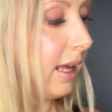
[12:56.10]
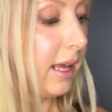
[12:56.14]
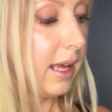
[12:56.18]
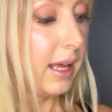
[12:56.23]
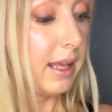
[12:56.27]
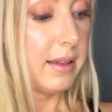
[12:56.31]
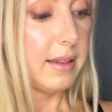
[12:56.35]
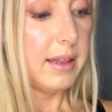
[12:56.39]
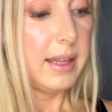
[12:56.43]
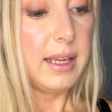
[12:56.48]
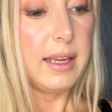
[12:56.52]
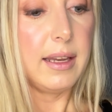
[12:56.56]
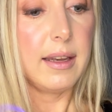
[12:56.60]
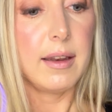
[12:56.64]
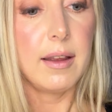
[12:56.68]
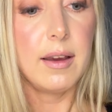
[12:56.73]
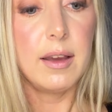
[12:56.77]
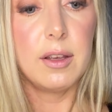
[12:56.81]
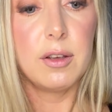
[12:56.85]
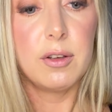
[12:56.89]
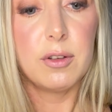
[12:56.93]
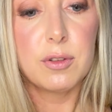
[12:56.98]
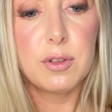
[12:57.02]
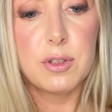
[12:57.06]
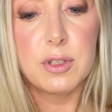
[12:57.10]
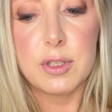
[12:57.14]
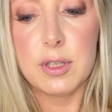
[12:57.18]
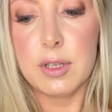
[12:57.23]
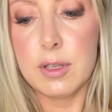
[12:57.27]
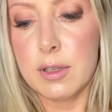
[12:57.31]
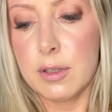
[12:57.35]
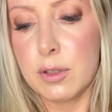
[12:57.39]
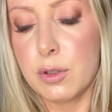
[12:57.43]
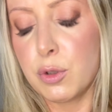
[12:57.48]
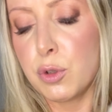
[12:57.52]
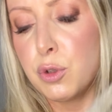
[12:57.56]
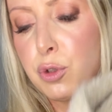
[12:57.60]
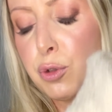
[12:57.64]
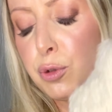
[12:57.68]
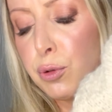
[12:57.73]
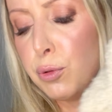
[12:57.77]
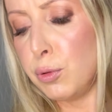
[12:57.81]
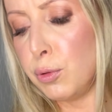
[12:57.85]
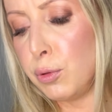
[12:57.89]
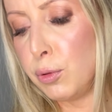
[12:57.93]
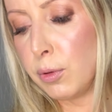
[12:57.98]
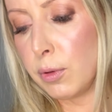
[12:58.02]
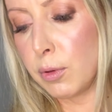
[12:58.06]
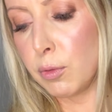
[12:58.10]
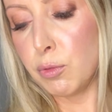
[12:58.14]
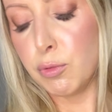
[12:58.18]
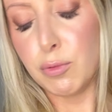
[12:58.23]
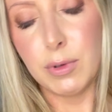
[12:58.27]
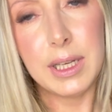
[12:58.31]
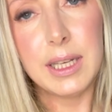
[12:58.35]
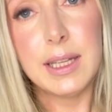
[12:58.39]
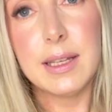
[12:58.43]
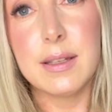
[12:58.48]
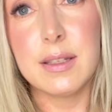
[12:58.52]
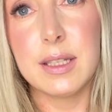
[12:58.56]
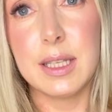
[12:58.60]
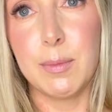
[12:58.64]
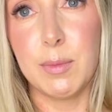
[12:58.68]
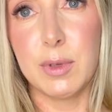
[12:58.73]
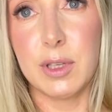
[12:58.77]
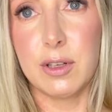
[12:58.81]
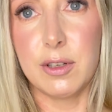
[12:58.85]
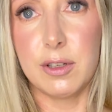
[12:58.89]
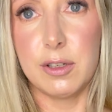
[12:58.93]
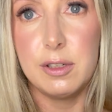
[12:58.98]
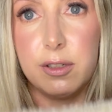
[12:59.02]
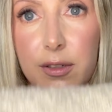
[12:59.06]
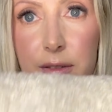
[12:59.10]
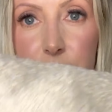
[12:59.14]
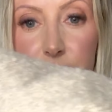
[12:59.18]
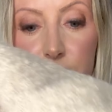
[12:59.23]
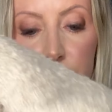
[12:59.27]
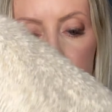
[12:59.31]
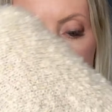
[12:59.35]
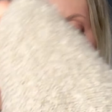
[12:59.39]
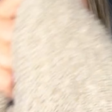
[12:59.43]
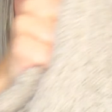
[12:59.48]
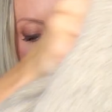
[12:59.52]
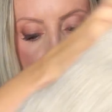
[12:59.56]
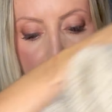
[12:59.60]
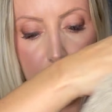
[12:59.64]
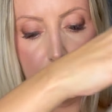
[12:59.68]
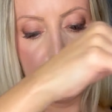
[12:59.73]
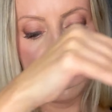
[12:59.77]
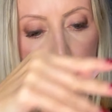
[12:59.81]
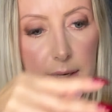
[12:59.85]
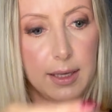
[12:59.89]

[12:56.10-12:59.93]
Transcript: And then I got two really similar uh,